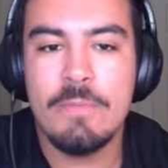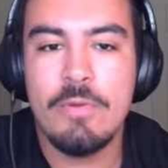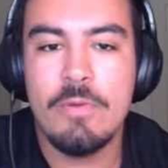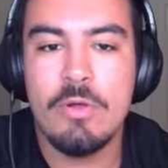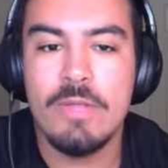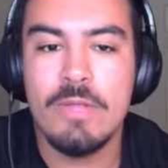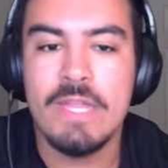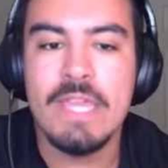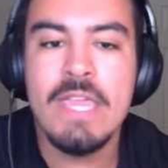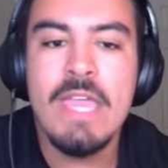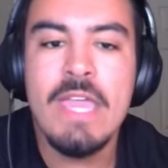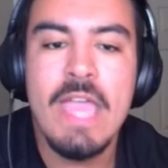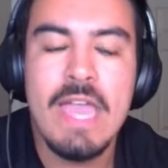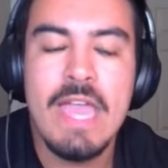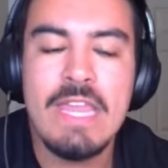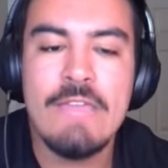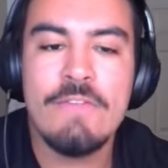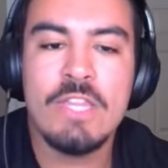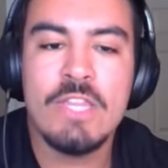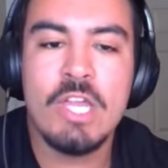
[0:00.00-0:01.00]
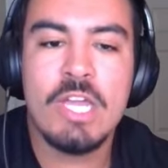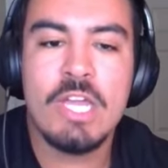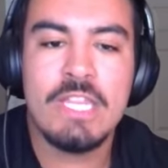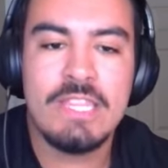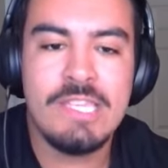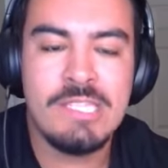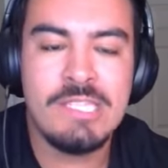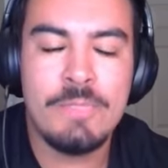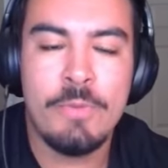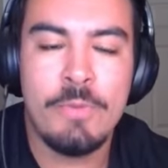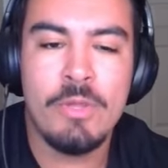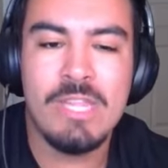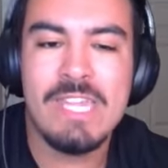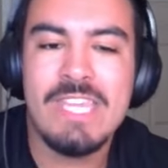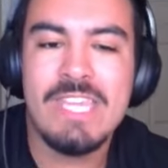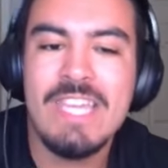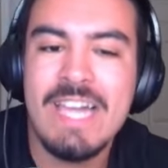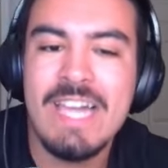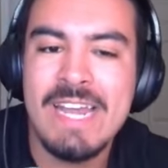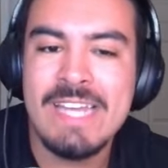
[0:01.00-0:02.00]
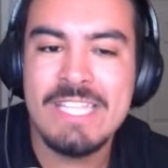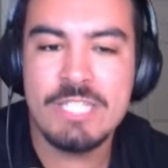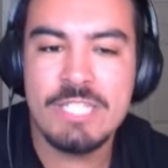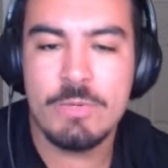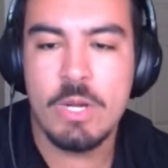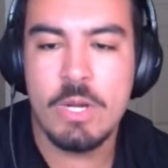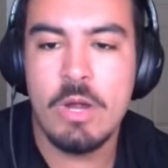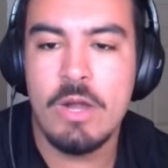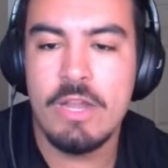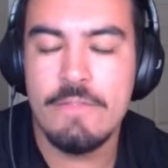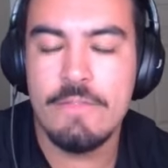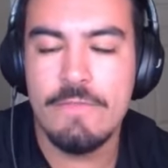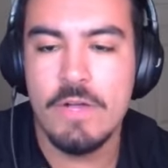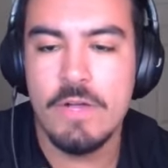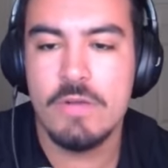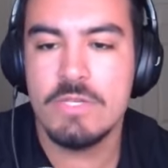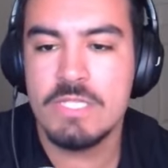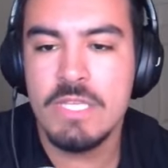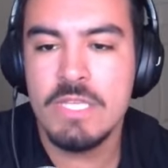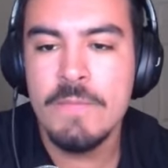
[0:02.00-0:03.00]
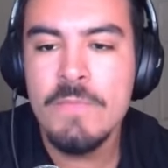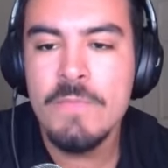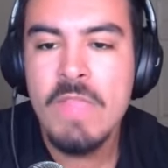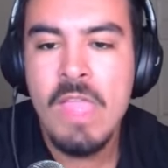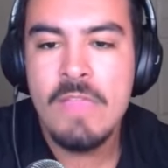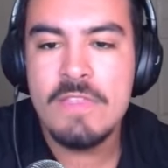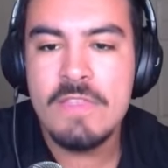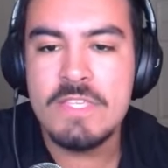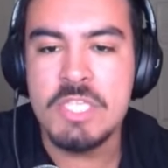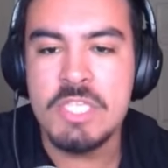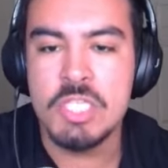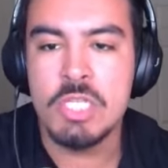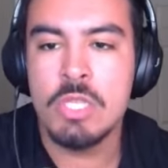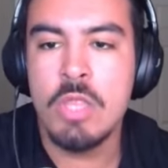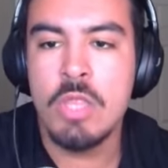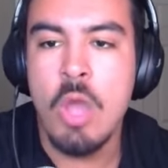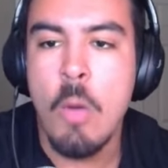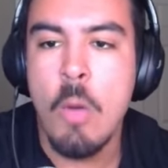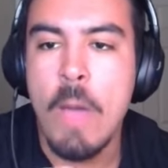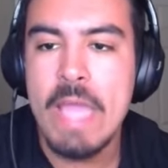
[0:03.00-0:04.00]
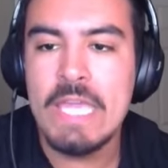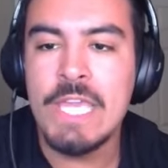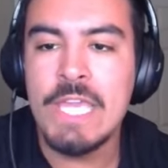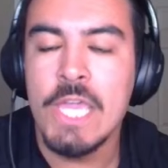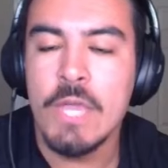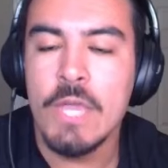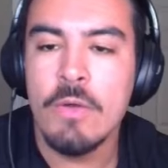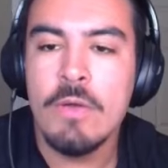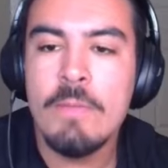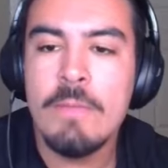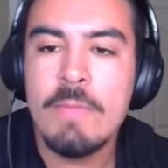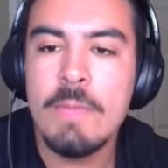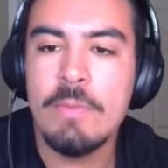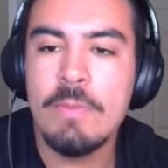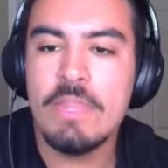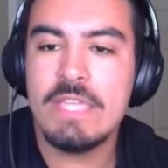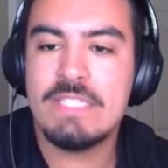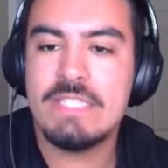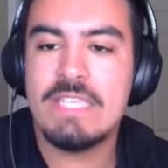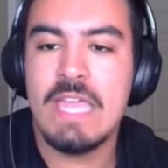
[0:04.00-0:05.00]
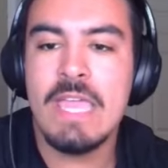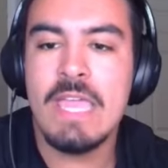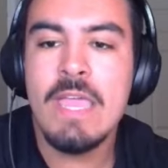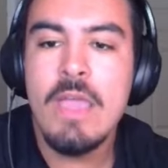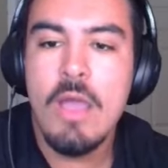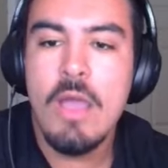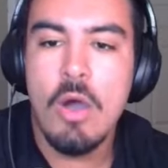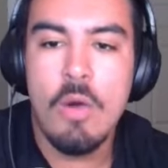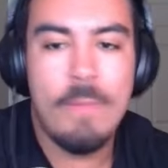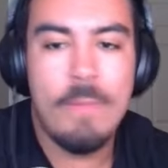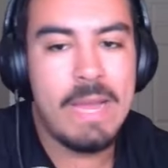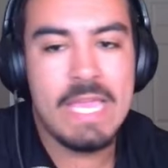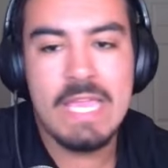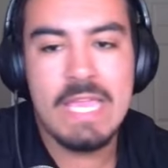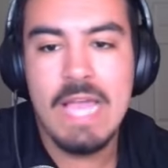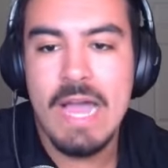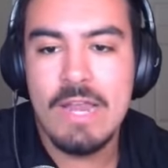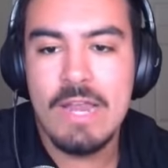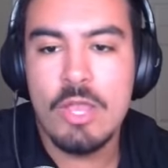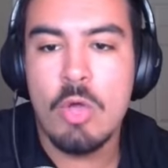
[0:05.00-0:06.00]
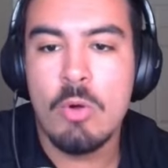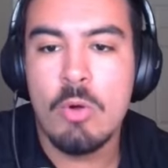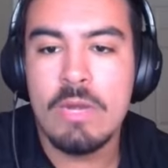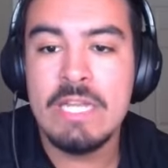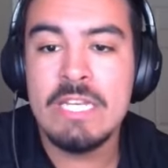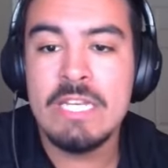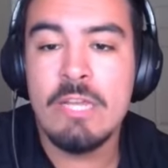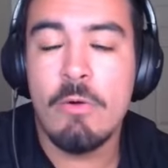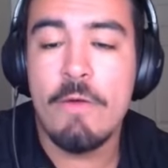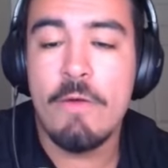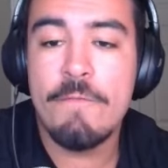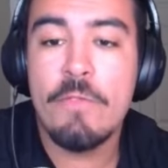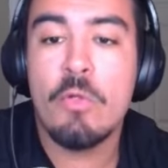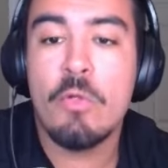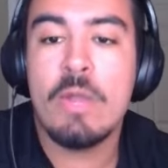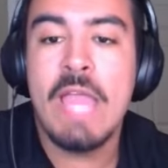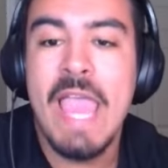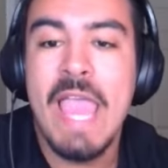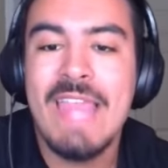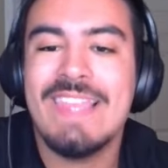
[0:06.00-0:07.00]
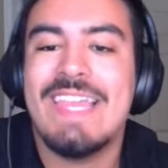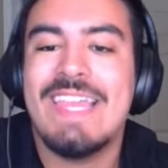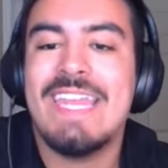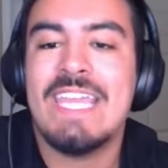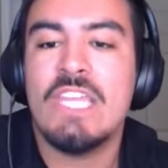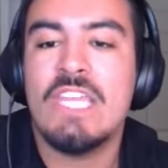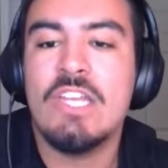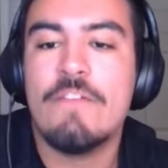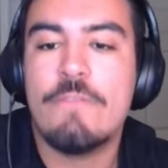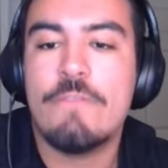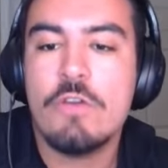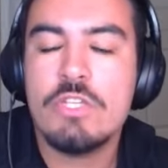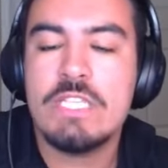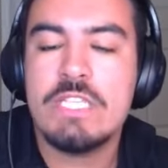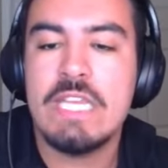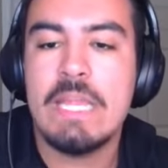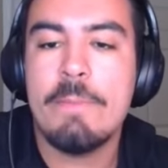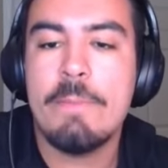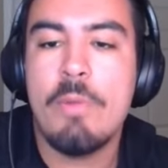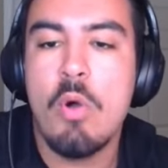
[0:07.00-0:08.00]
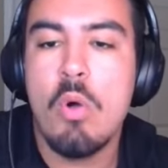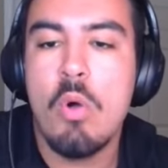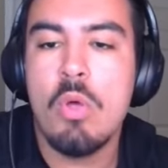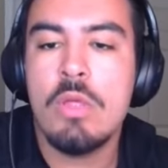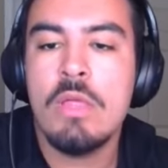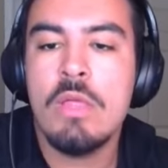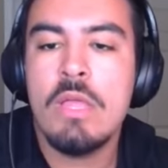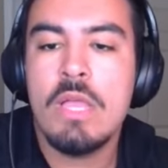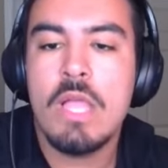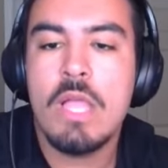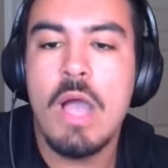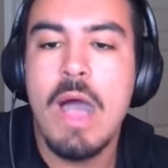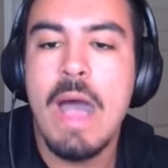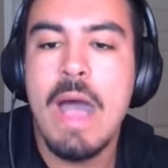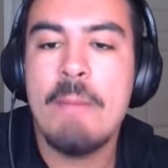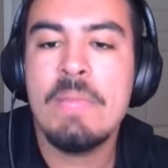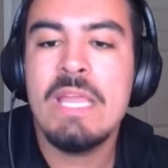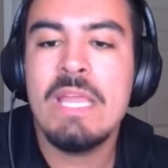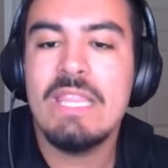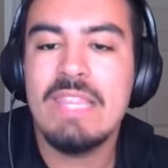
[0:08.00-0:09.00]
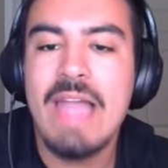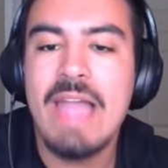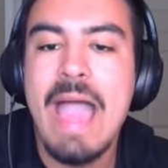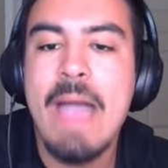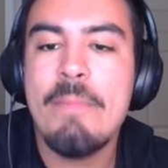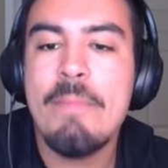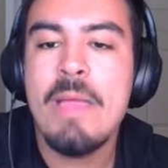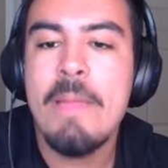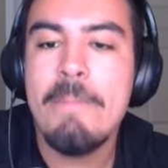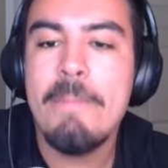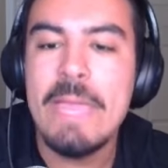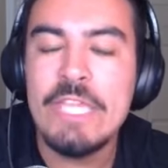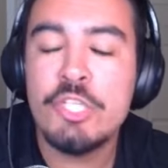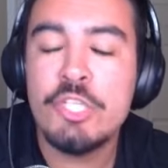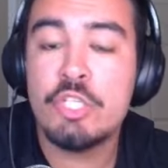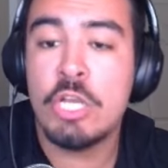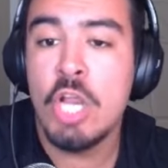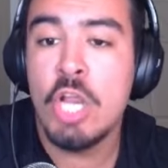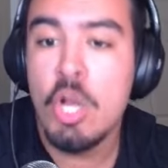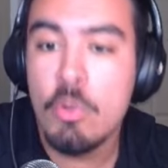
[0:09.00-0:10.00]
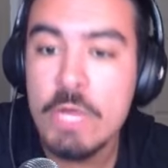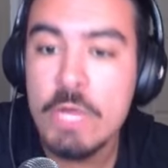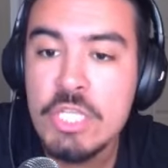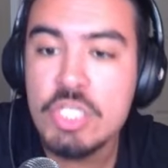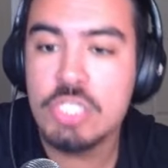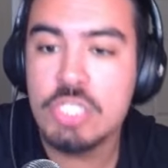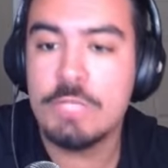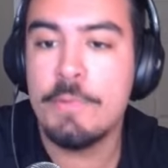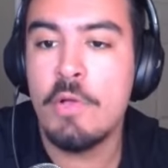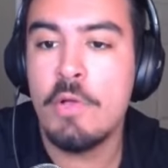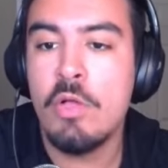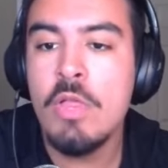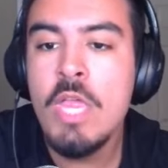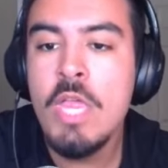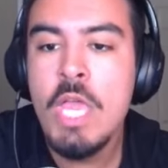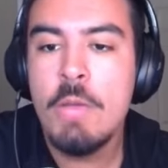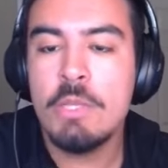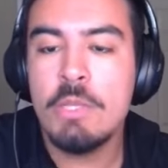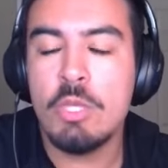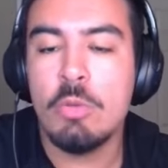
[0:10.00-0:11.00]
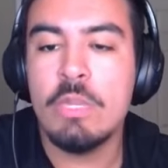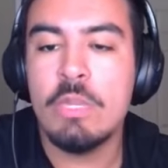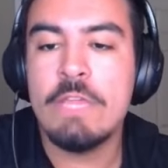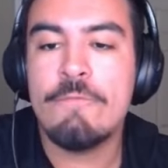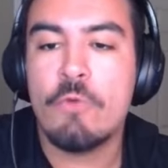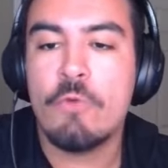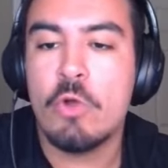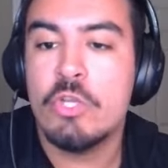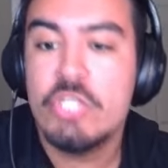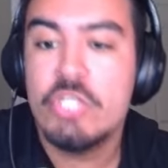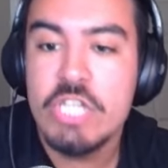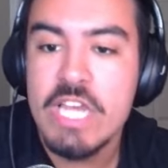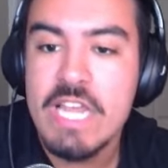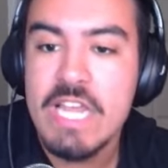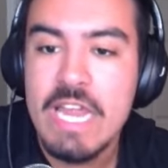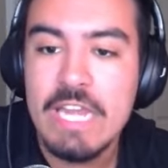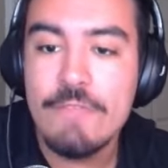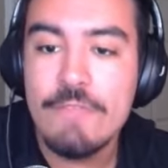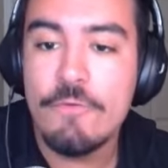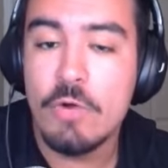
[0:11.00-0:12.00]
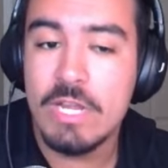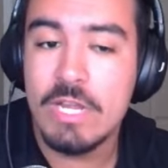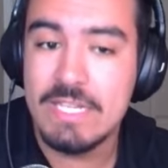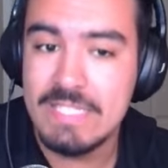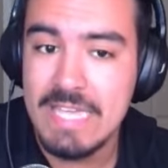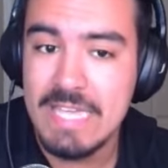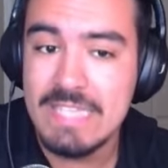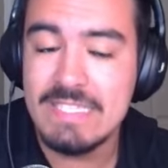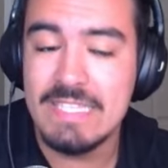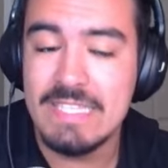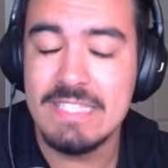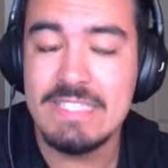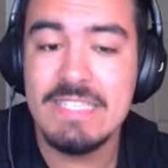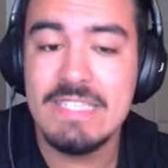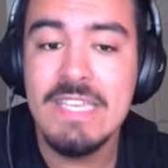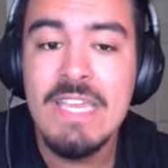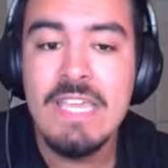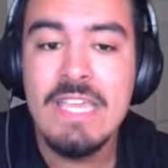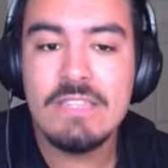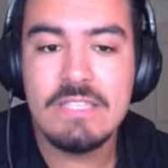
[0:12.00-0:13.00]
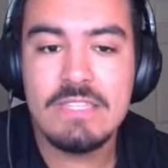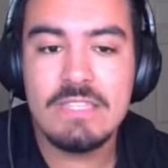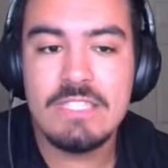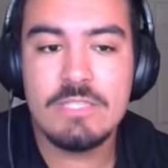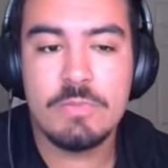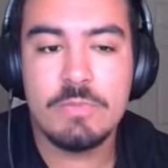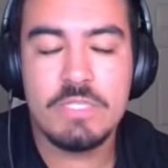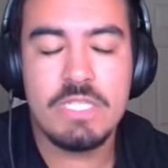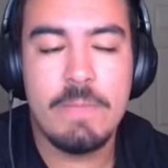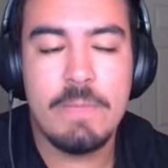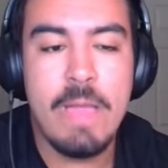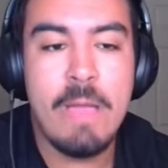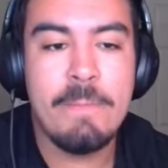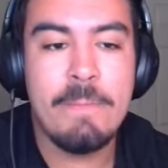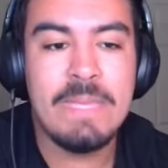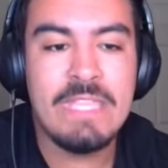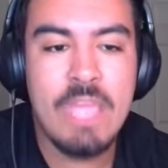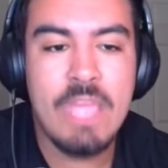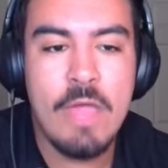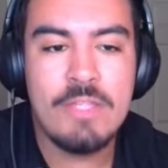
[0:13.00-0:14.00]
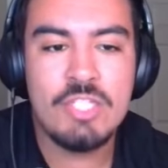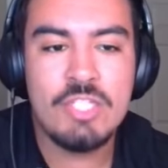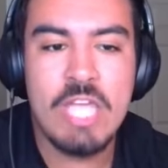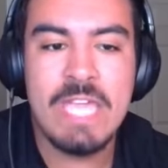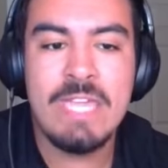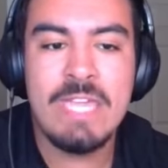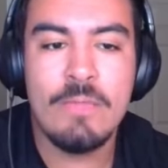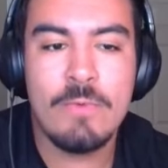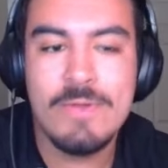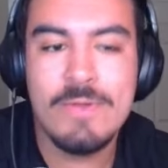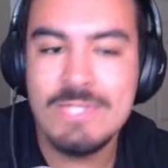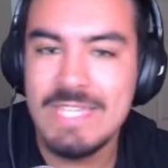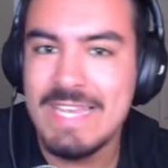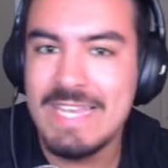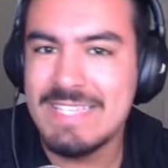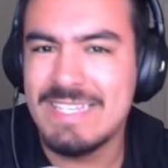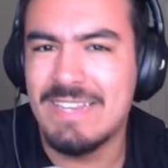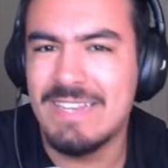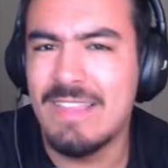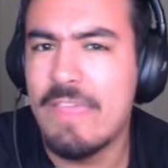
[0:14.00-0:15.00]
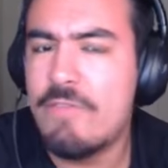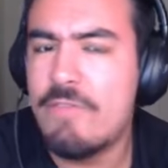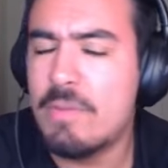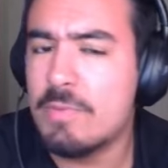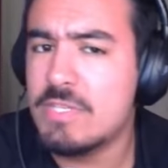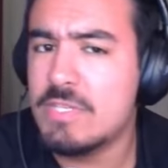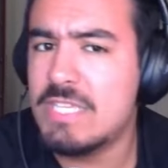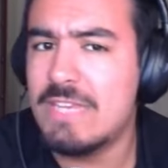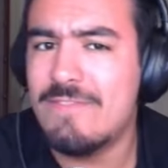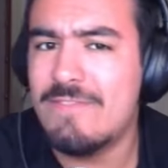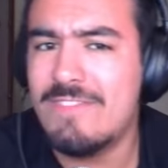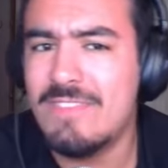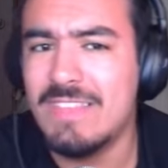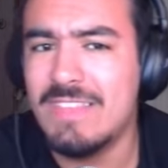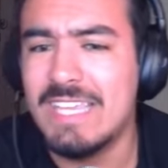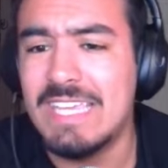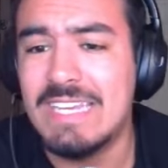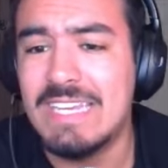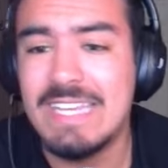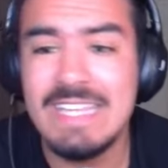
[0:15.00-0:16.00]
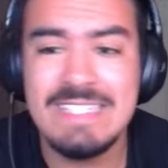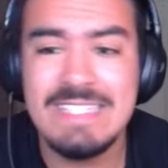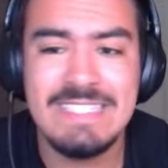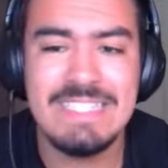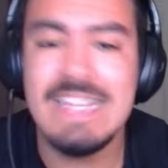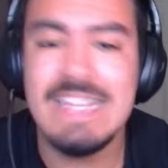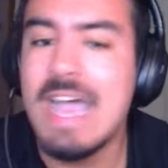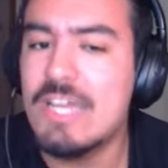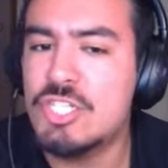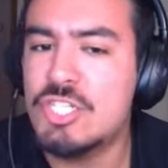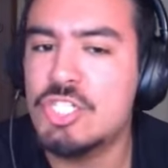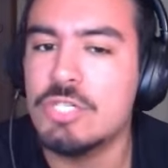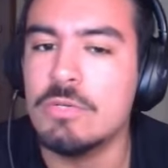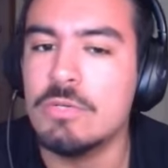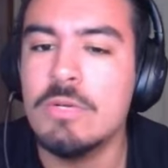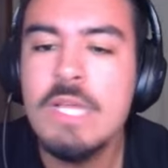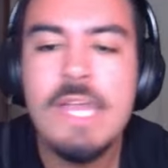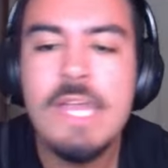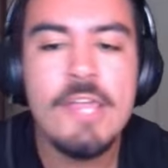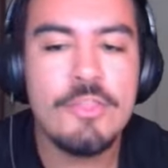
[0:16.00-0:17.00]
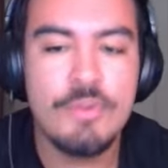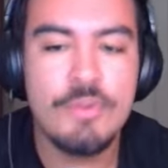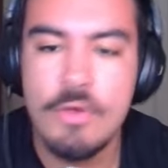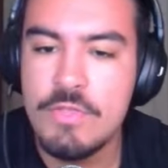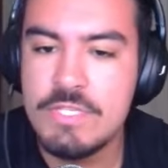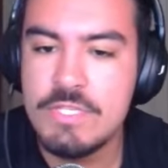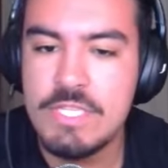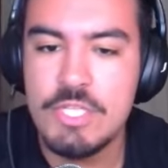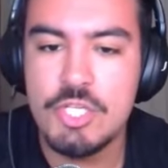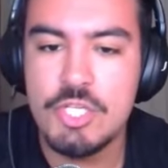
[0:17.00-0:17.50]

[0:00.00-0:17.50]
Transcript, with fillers: polling and even look at this polling, you got to disregard it, folks. This is low IQ. People that say, oh my God, according to a Florida Atlantic University poll, Com Lab Main Street Research poll with only 494 contestants, that this will somehow mean that Jackie Rosen has an 11% lead. It's not true. Throw this in the